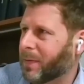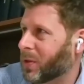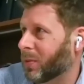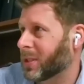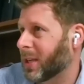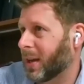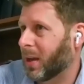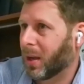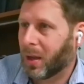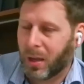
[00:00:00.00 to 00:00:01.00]
So what's that?
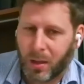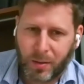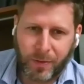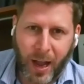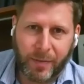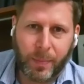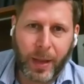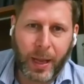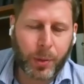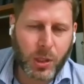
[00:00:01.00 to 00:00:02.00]
5 and a
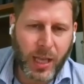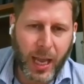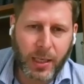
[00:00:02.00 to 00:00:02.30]
bit percent.